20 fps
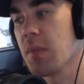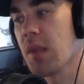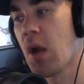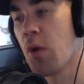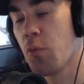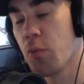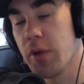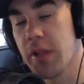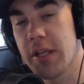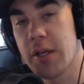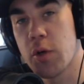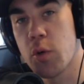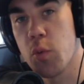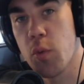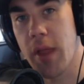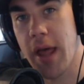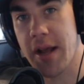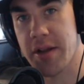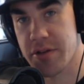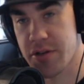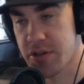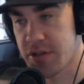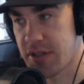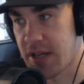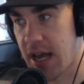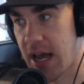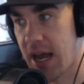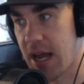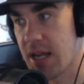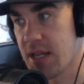a really cool
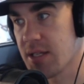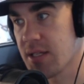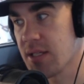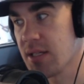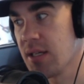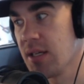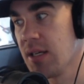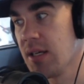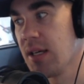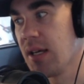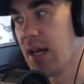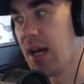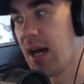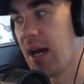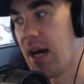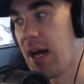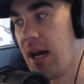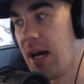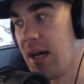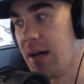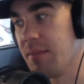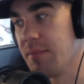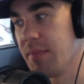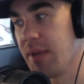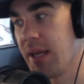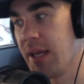exercise um,